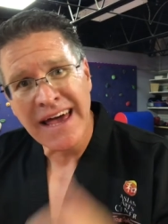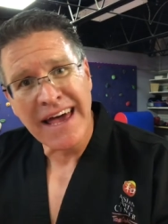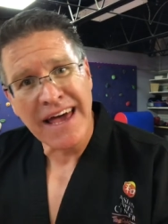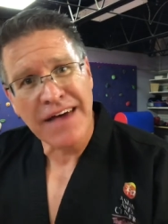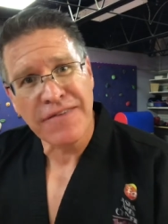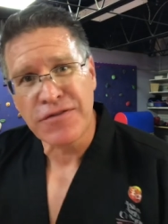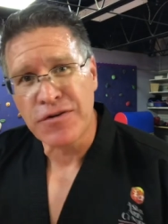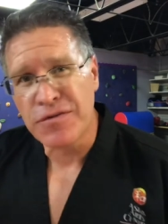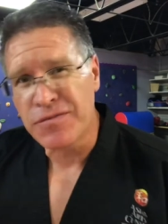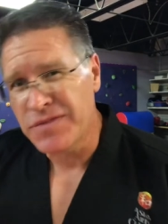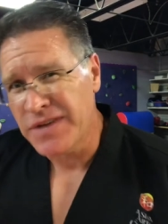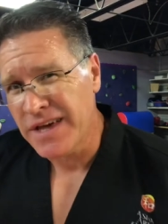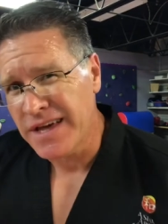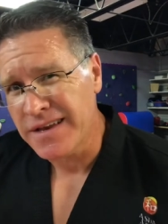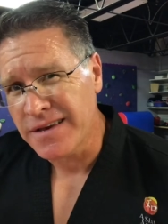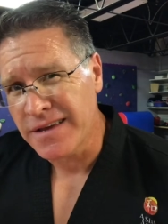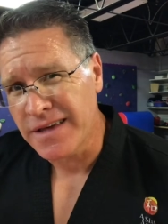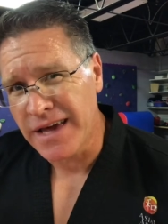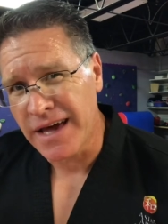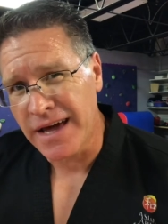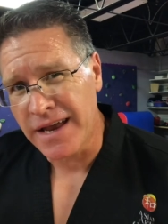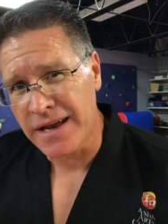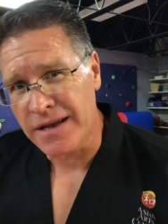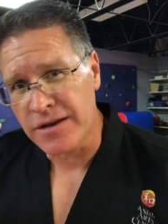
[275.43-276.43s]
If you didn't
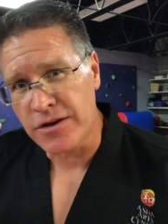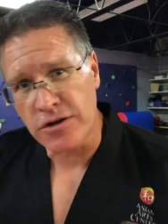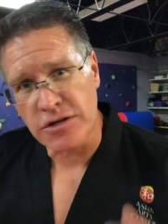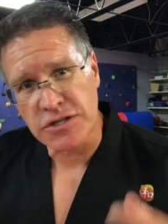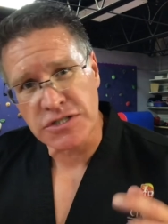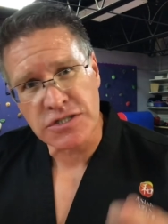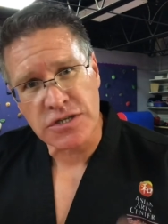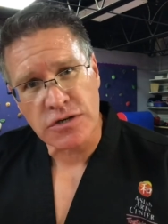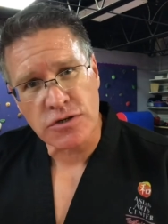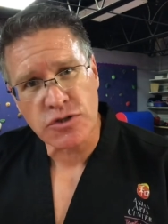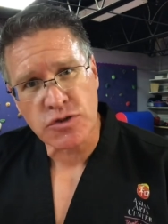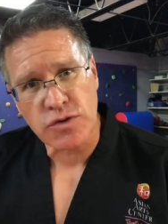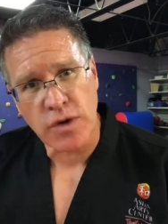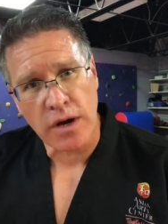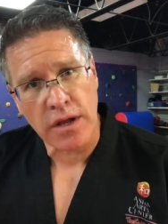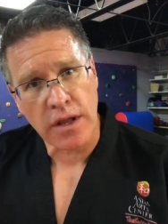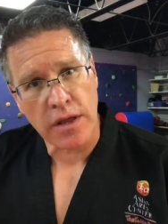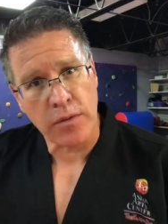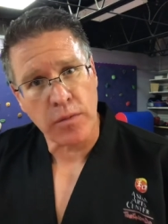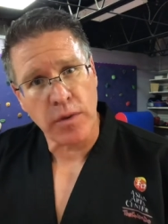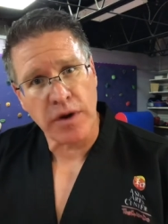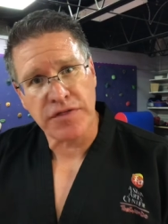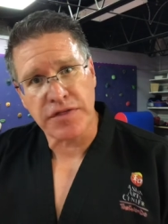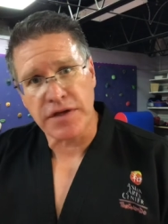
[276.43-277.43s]
get it and you're still
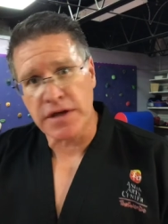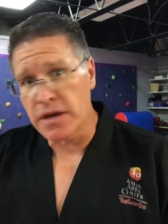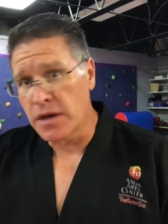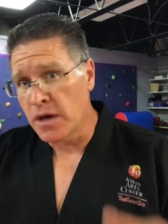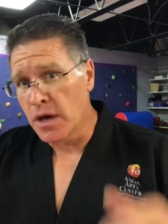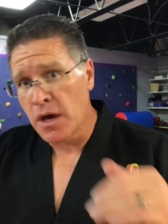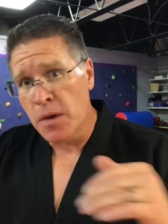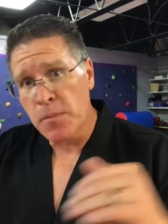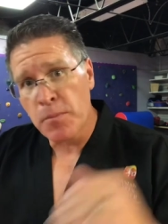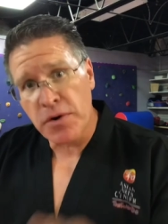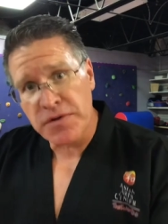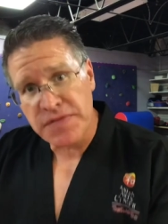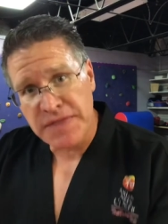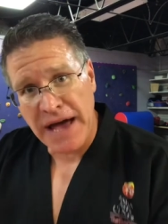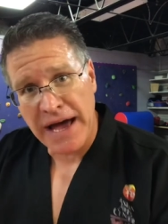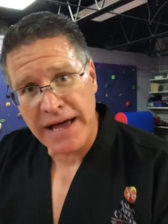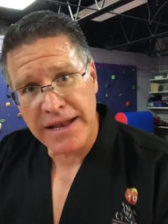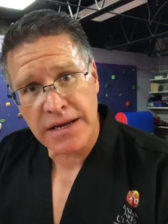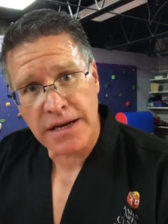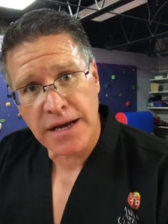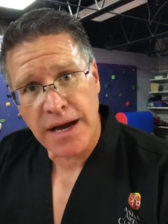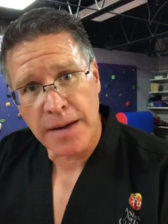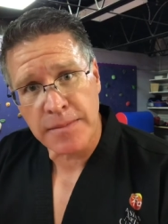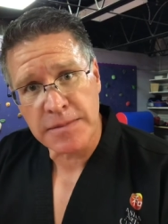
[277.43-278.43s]
struggling with it, put that
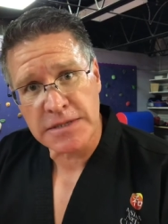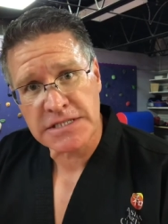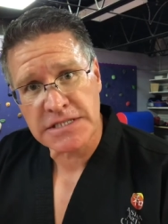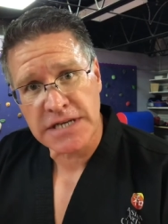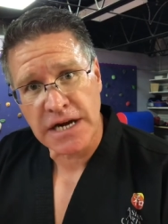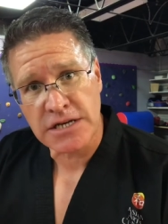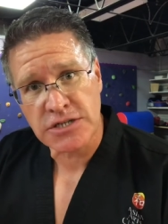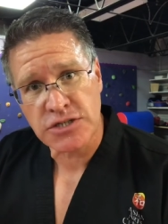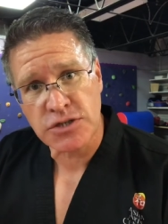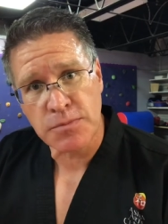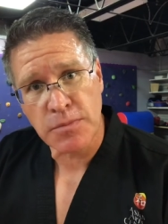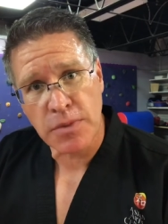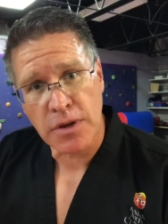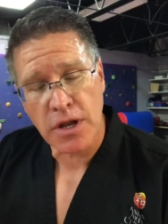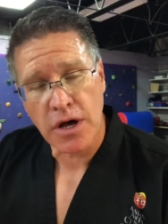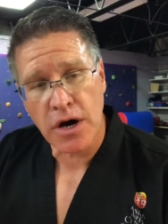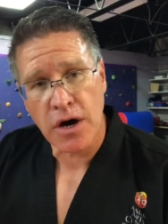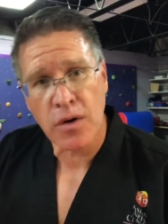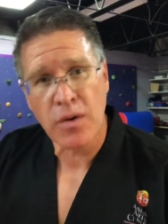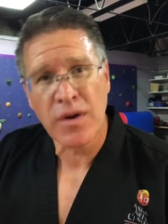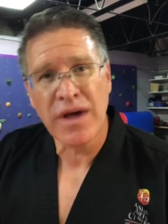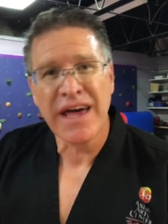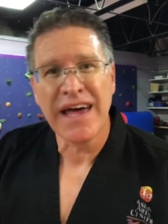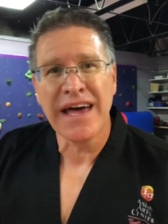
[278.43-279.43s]
in the comment section
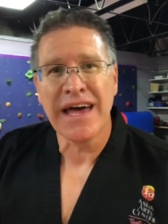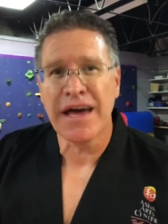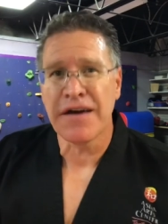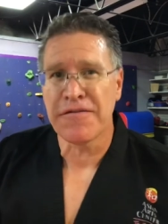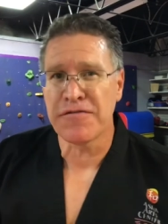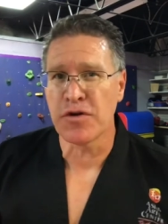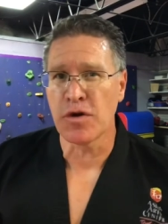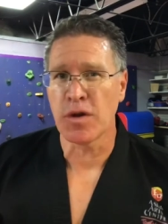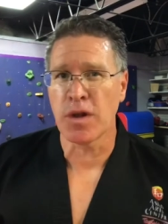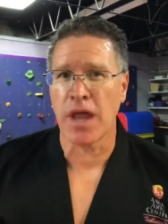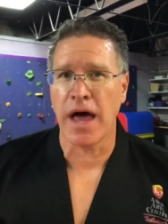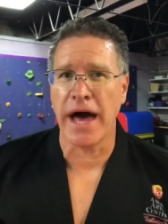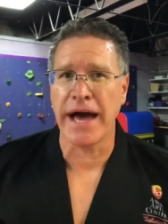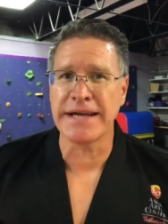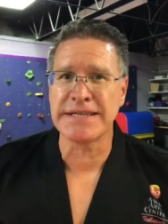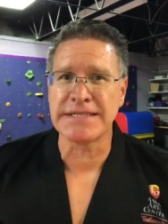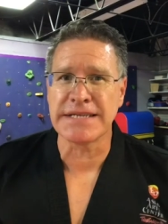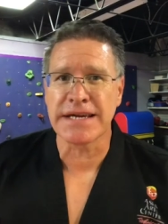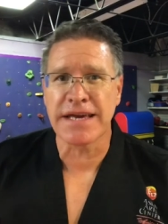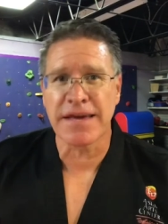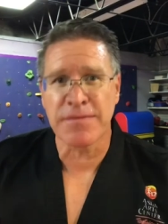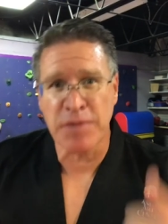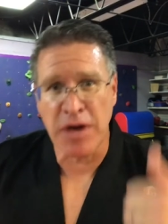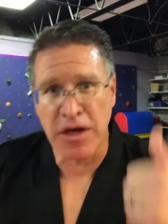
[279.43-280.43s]
below. If you liked
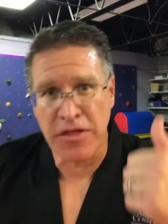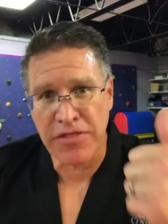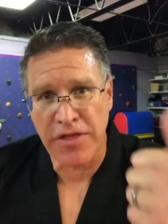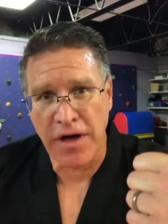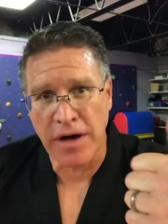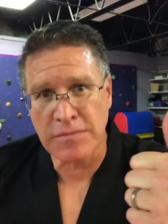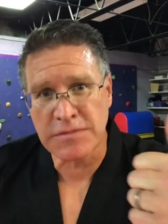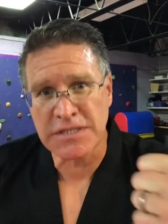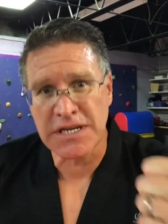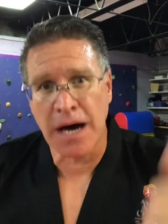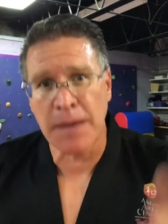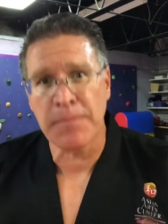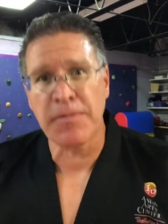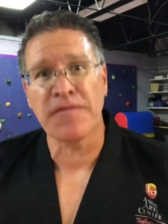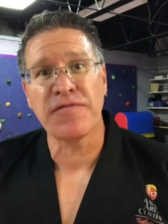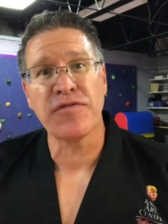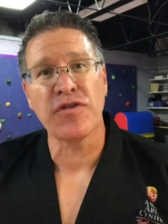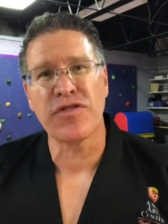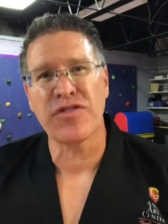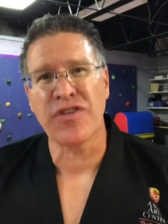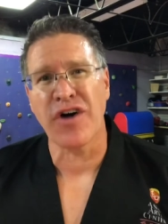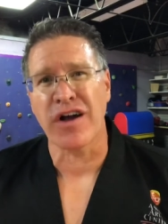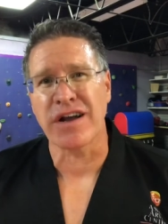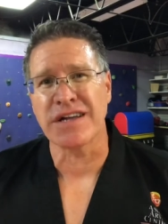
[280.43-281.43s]
it, give me a thumbs up. If
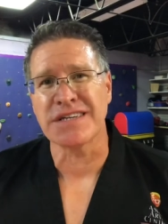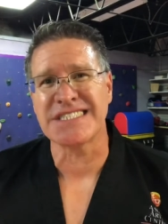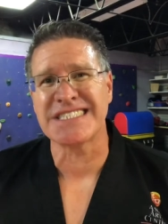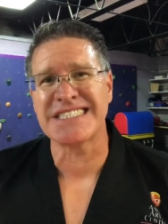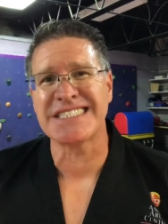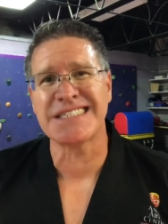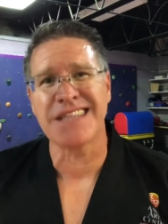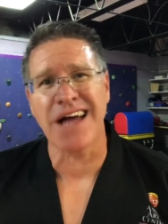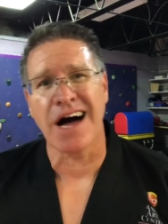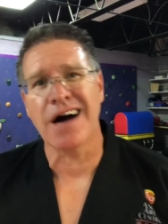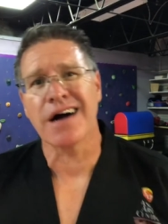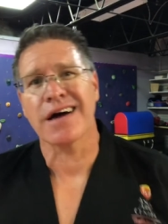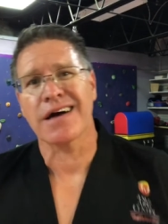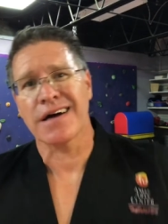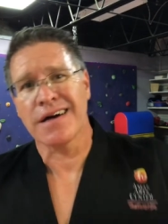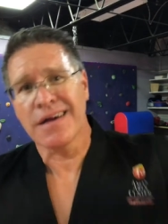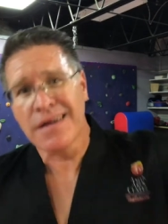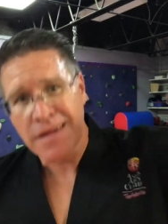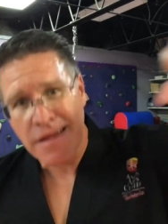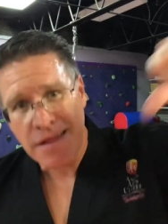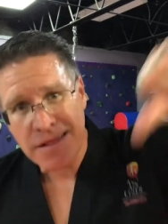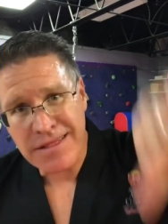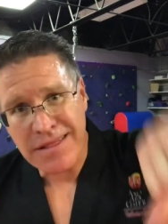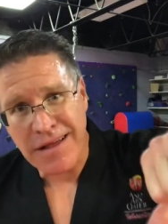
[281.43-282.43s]
you thought it stunk,
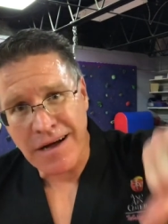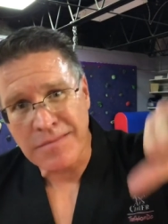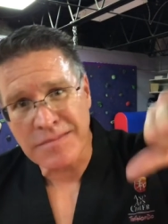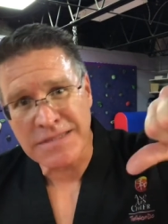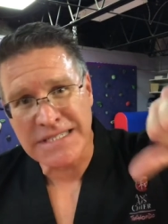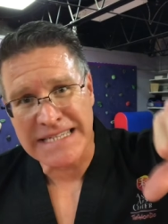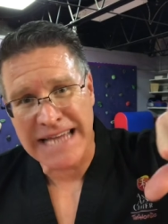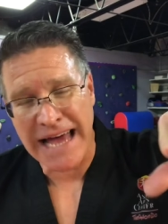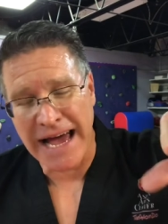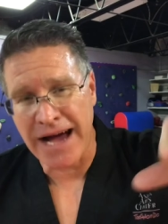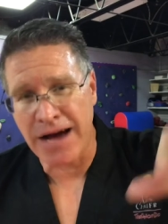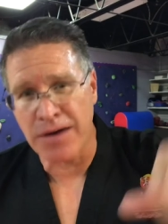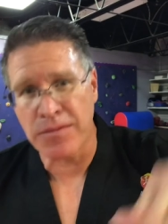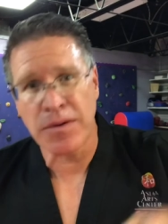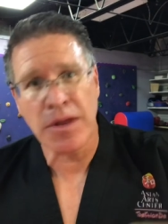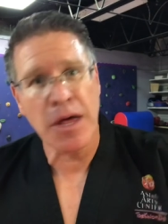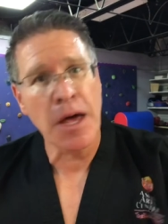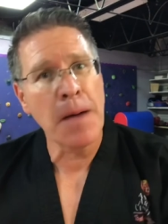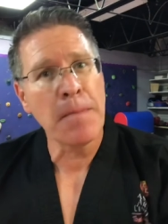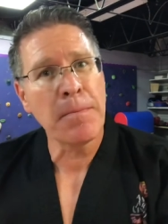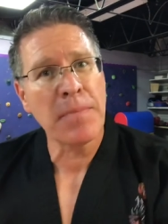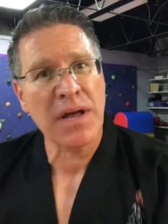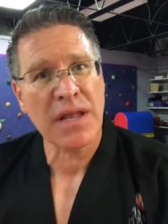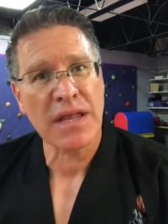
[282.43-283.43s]
thumbs down.
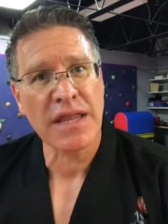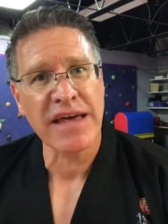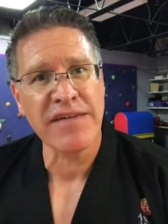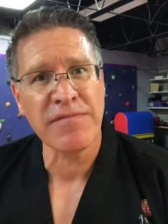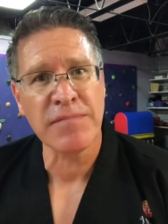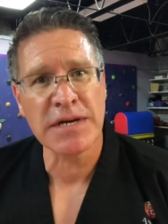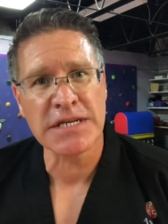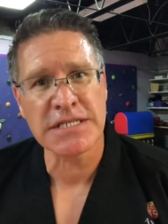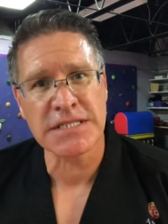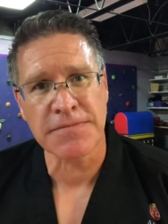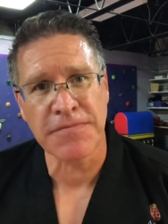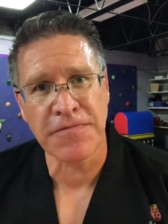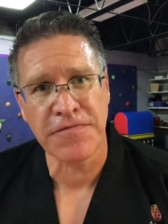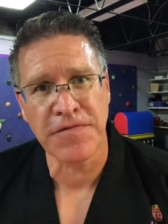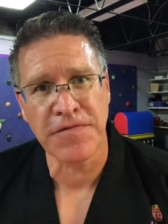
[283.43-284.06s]
But leave me some